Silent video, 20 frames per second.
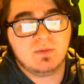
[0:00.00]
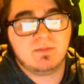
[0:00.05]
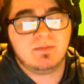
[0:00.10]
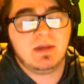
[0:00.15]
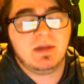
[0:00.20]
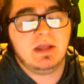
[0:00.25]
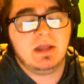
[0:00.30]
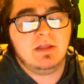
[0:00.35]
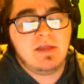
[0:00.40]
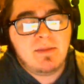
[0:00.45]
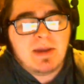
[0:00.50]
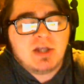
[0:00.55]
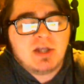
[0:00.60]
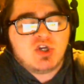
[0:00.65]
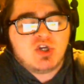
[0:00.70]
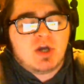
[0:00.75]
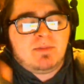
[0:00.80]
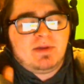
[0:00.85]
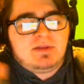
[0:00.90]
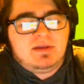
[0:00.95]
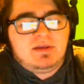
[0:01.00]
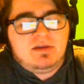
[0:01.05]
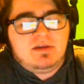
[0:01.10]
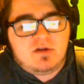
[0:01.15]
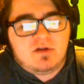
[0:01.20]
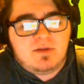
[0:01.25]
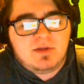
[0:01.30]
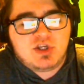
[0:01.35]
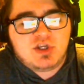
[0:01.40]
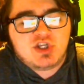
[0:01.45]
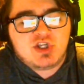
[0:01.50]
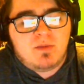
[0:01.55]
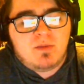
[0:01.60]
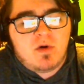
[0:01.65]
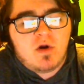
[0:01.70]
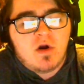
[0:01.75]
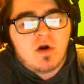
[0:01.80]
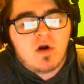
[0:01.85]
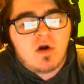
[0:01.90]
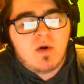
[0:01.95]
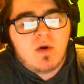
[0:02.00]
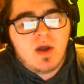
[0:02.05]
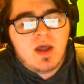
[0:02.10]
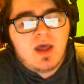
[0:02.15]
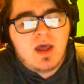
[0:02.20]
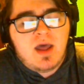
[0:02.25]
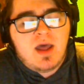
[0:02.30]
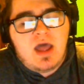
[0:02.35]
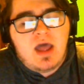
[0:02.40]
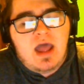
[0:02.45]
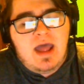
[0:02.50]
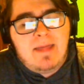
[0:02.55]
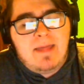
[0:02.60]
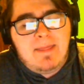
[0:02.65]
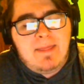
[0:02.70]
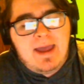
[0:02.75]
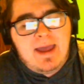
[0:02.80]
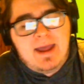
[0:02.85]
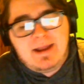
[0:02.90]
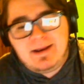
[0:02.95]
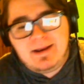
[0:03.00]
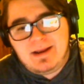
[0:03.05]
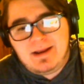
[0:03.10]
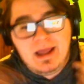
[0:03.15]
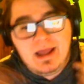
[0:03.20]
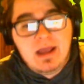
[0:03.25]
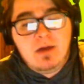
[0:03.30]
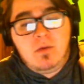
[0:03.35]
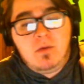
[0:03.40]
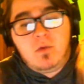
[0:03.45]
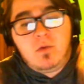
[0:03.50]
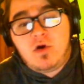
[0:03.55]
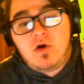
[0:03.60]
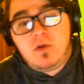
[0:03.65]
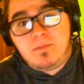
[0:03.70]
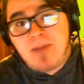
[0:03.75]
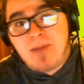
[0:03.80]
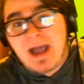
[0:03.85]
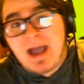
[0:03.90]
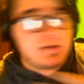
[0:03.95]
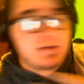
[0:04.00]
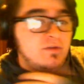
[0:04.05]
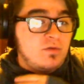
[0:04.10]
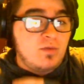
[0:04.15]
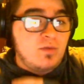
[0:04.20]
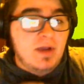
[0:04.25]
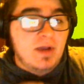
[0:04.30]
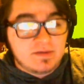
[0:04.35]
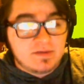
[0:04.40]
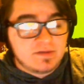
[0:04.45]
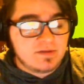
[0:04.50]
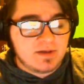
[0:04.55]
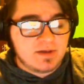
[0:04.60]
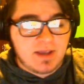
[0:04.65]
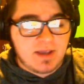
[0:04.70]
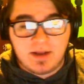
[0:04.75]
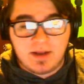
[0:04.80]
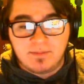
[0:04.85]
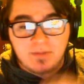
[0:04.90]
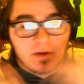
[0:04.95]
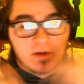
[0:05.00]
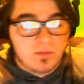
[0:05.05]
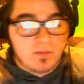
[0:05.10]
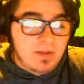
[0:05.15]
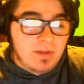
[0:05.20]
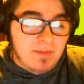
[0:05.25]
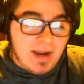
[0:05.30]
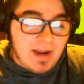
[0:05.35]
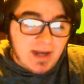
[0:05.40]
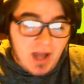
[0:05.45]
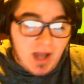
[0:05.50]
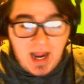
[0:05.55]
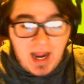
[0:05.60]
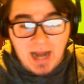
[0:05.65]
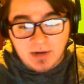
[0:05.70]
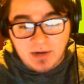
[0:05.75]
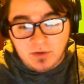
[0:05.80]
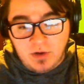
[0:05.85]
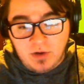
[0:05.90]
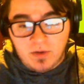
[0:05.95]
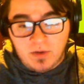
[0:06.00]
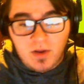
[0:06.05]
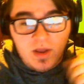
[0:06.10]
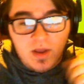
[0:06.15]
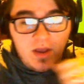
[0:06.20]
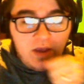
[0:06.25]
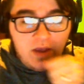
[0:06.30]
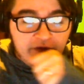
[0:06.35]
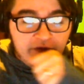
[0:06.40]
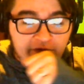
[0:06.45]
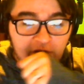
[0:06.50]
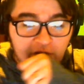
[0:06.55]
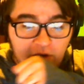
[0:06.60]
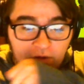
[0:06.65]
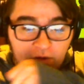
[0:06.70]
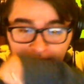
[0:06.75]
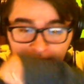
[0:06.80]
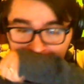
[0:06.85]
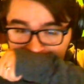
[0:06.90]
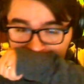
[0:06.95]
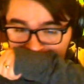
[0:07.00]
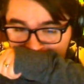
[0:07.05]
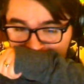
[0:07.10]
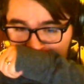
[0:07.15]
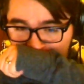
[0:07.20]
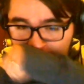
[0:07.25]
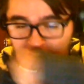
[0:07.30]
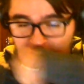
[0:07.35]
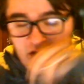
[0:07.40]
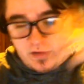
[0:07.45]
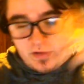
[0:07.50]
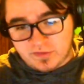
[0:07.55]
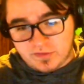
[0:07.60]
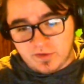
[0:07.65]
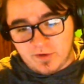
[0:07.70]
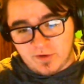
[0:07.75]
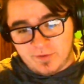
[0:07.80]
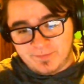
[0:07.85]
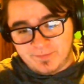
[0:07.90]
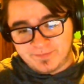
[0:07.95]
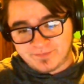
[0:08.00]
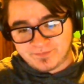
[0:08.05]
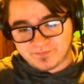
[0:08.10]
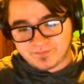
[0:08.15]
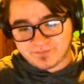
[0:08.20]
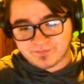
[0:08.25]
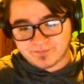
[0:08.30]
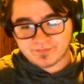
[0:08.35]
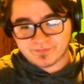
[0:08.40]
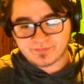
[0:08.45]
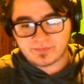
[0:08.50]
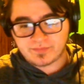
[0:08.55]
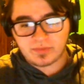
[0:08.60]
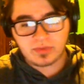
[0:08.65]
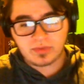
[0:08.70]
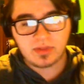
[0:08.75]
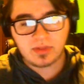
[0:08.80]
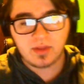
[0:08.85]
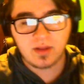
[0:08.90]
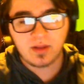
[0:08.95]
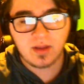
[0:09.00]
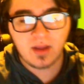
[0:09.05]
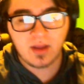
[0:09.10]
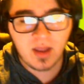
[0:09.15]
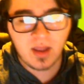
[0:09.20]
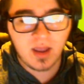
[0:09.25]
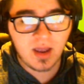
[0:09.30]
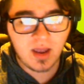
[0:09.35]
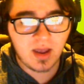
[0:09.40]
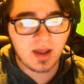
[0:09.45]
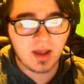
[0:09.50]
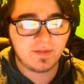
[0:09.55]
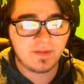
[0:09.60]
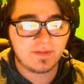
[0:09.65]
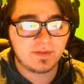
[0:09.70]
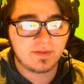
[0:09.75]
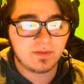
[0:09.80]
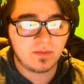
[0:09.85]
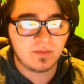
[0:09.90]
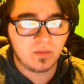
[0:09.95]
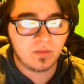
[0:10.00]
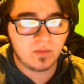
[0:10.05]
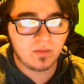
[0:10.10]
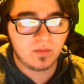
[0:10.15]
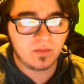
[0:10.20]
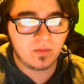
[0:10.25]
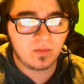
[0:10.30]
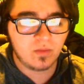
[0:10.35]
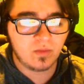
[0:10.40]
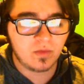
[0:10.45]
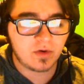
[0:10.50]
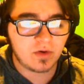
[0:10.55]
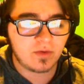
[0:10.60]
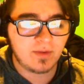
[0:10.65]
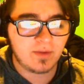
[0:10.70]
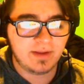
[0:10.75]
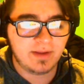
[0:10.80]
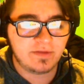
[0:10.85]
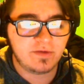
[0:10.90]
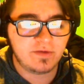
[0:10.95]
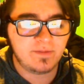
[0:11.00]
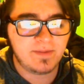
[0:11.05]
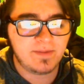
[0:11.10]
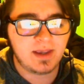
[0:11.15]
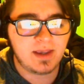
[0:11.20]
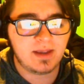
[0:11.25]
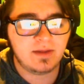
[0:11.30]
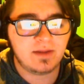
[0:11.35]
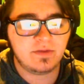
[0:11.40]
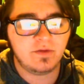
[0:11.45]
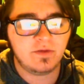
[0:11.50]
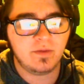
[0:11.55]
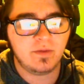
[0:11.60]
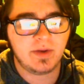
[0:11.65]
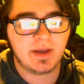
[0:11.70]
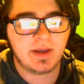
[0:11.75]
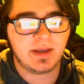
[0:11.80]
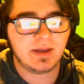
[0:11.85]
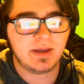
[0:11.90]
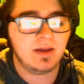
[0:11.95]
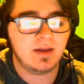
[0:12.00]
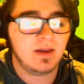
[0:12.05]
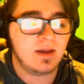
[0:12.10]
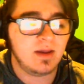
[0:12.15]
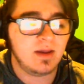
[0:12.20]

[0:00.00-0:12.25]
they might drop a teaser image tomorrow, and then we're back to the races again. But we might not. I don't know. So, also, we're going to be doing...